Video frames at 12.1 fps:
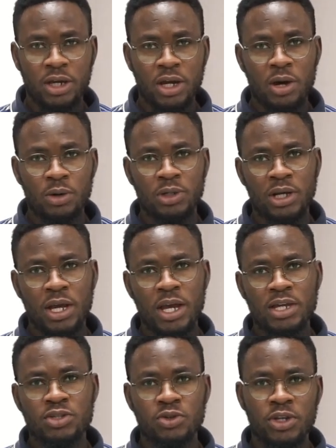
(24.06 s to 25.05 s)
I would
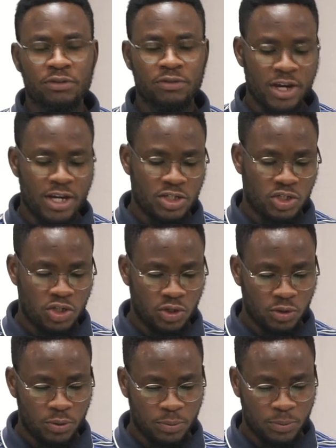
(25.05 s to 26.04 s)
like to invite
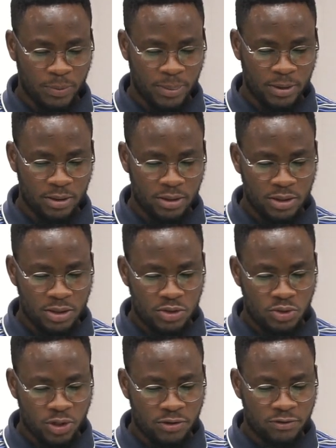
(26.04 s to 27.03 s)
you
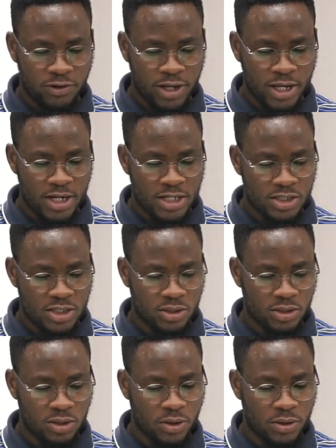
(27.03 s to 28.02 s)
to reflect
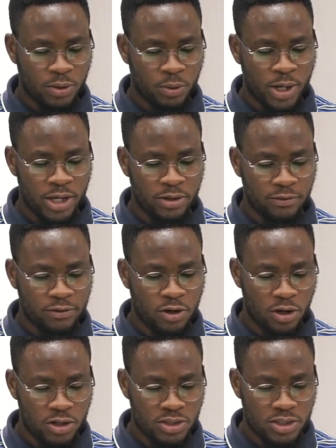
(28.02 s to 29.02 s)
on the Word of
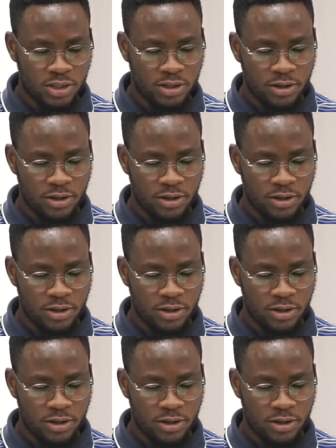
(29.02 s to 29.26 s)
God